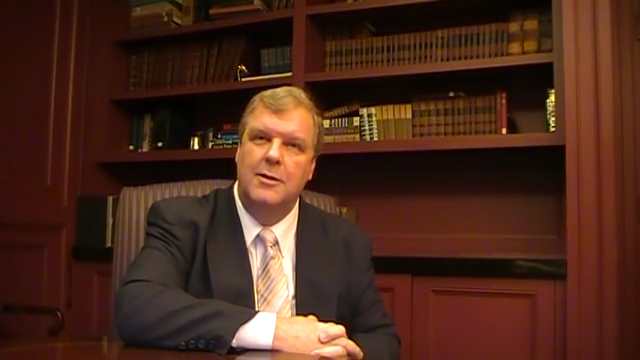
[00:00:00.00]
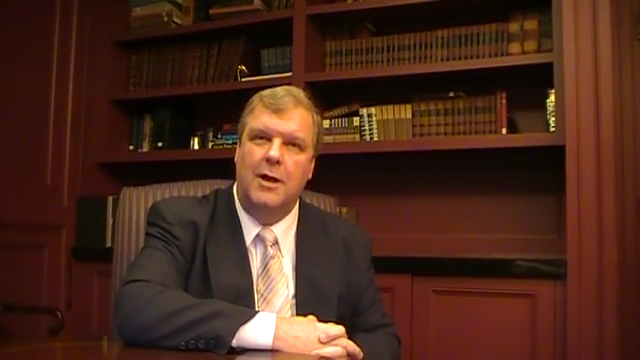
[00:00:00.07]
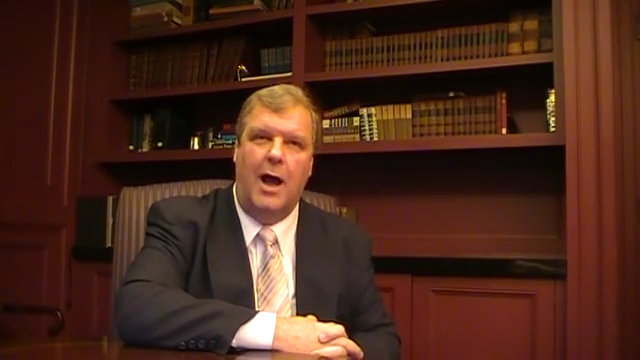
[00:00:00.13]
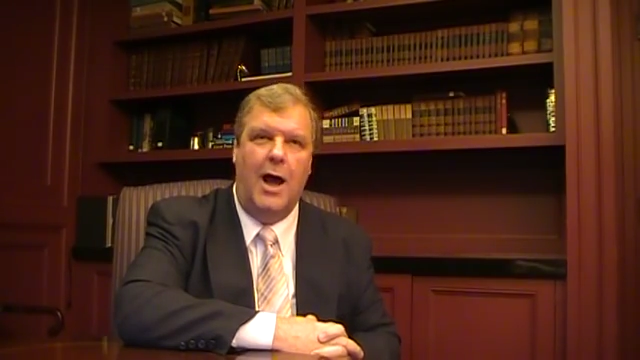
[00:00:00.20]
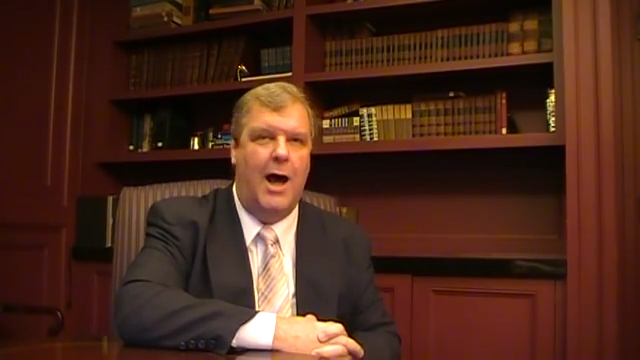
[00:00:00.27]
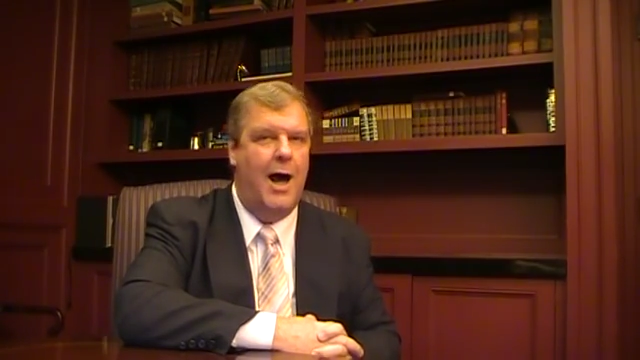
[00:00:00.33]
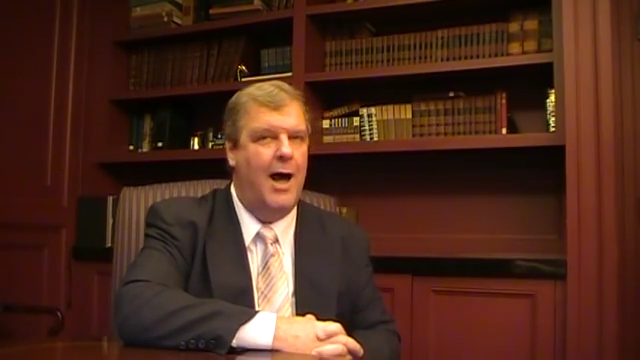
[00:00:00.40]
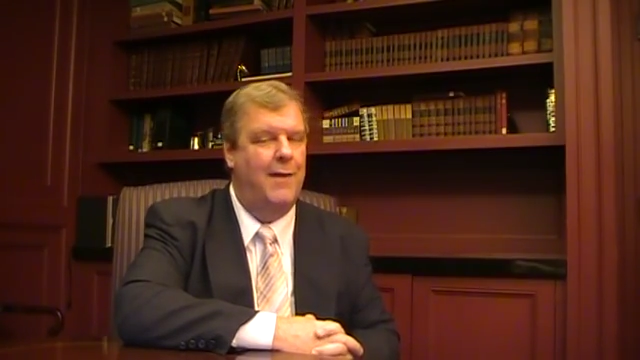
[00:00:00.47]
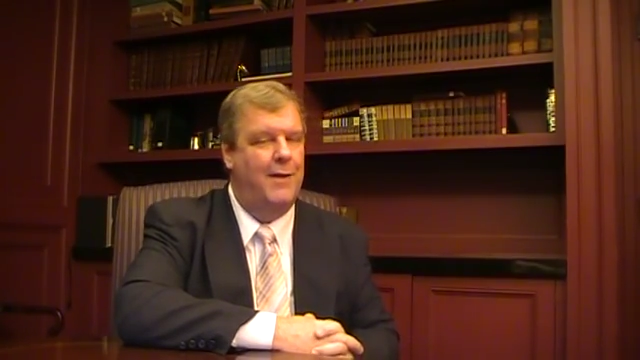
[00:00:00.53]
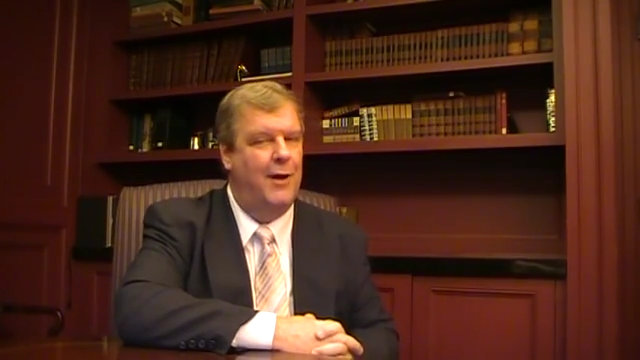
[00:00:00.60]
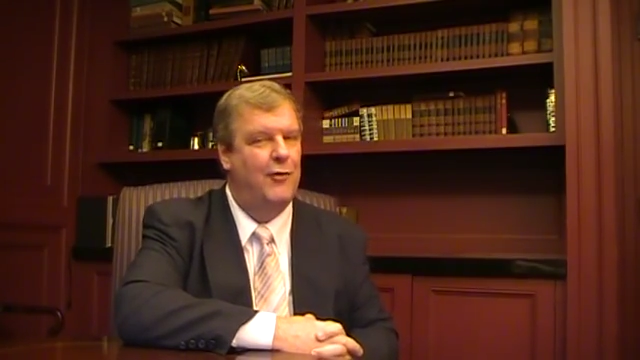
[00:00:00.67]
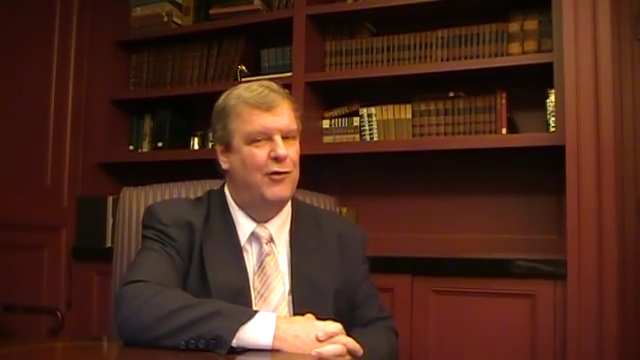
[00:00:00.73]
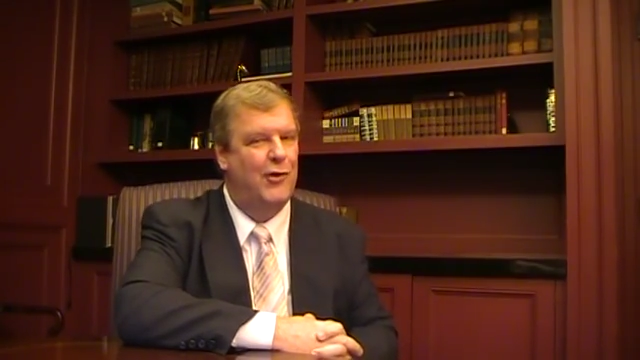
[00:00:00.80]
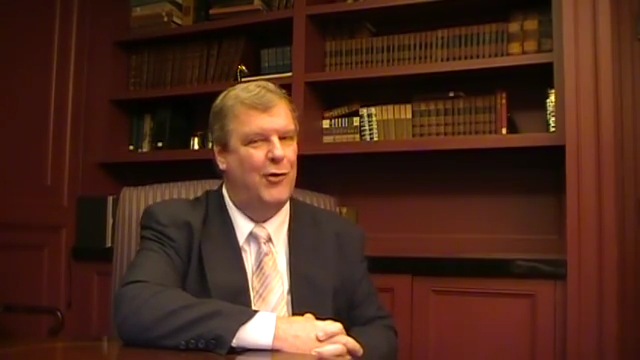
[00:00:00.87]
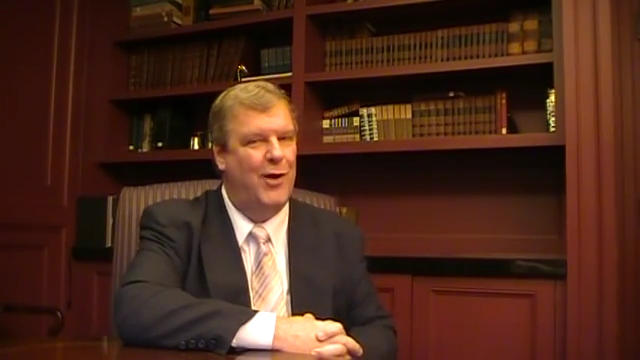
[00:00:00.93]
Ah,
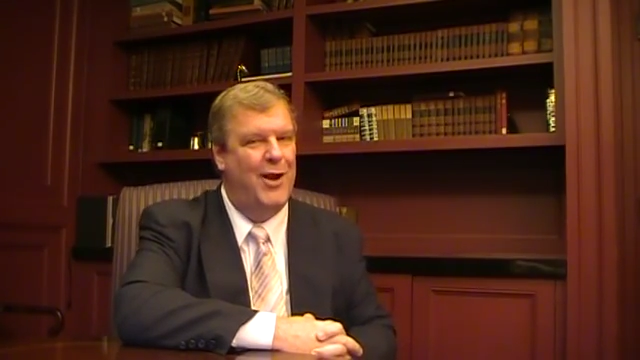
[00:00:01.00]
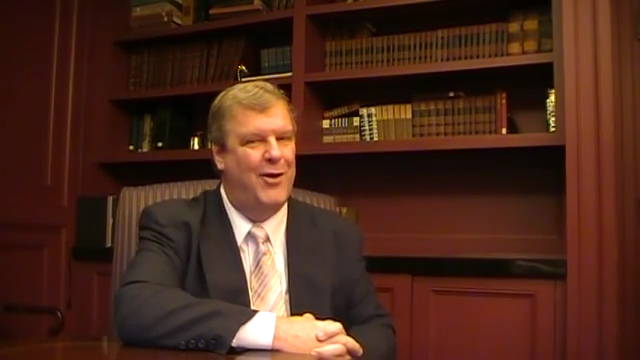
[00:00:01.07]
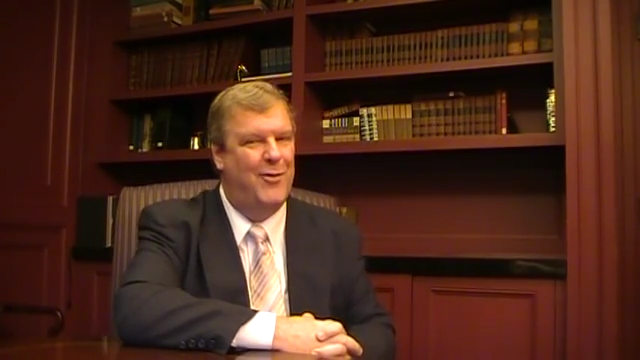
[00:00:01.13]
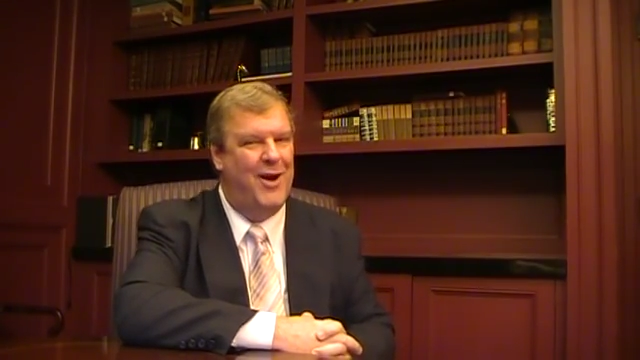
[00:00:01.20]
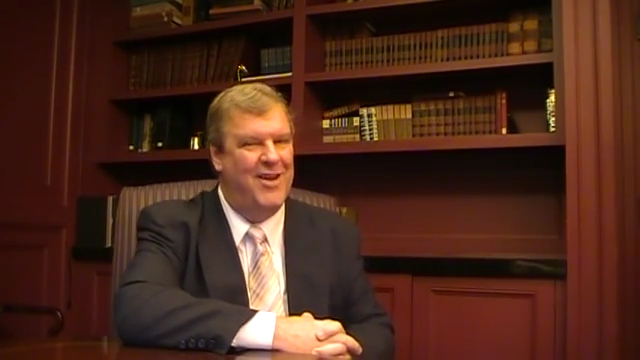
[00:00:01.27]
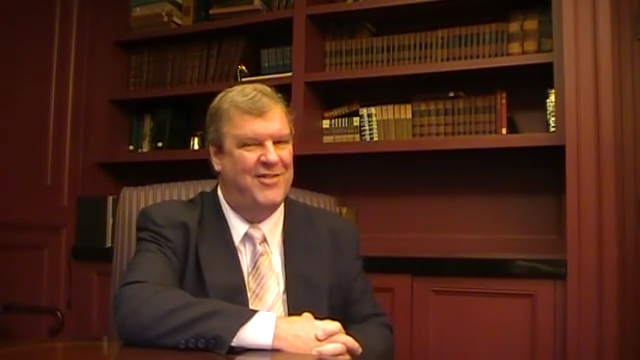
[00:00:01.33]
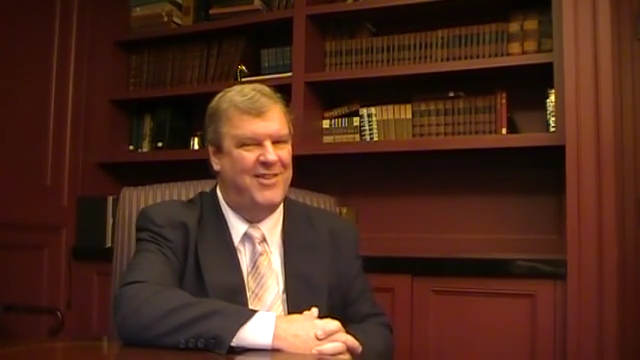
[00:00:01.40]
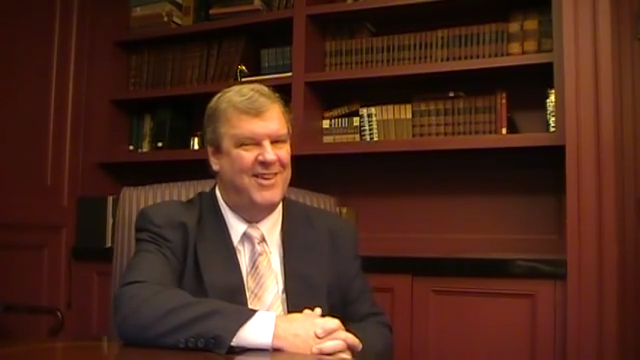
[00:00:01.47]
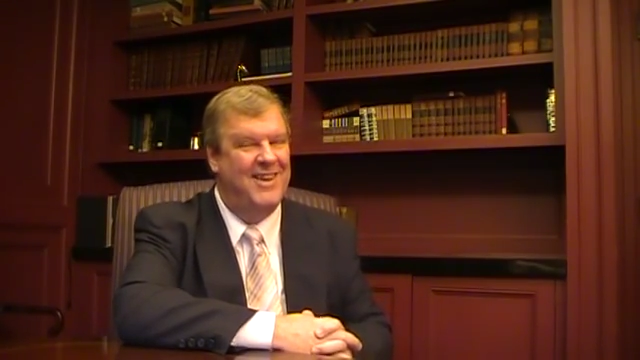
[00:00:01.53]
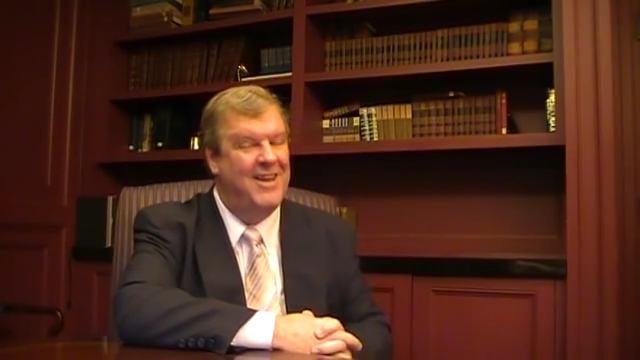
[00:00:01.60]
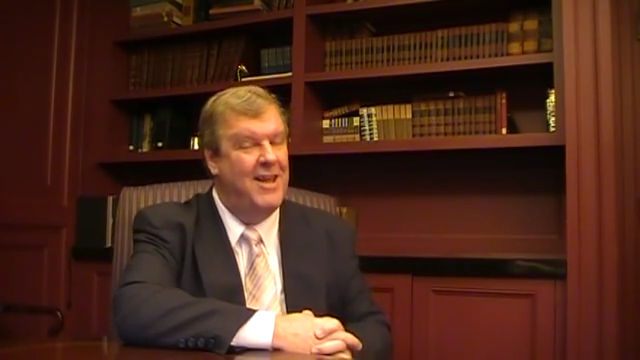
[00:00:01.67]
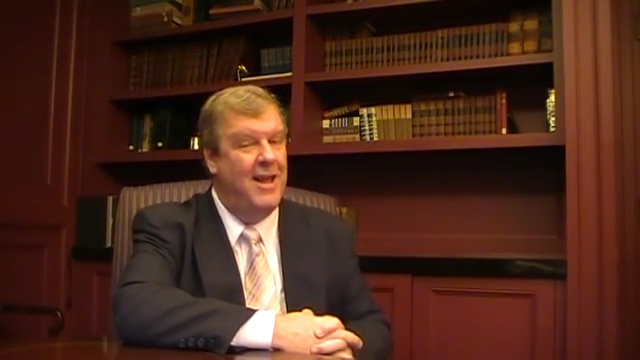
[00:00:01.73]
there's a great question,